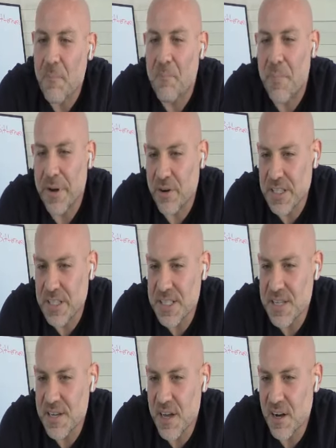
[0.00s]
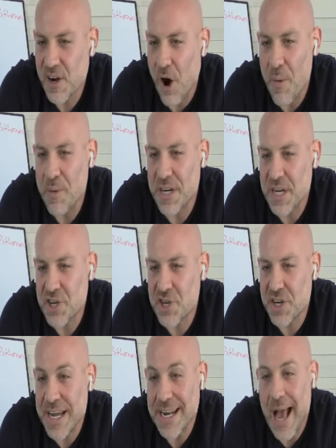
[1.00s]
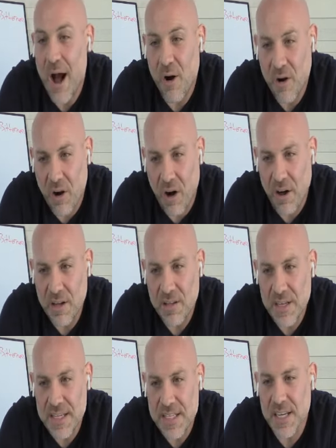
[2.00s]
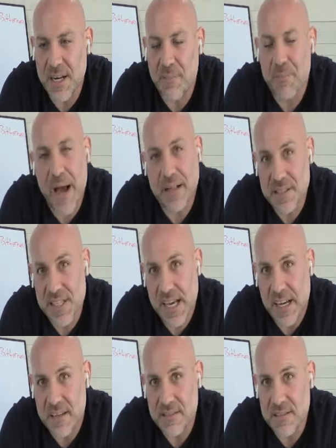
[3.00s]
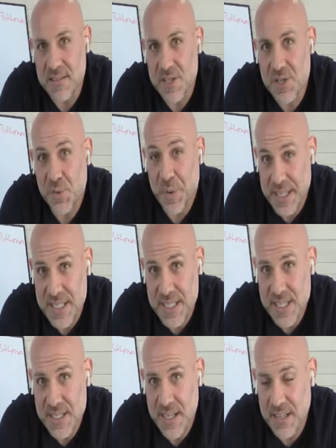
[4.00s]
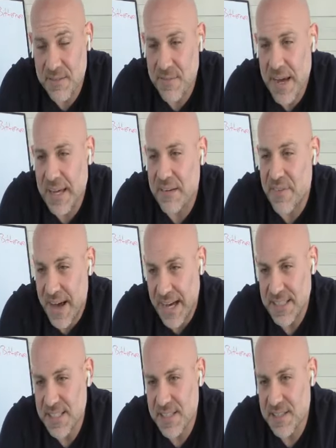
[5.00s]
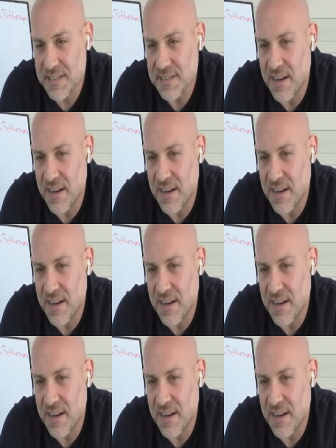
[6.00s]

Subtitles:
Bitterness, carbonation, and alcohol is going to balance out sweetness and fats.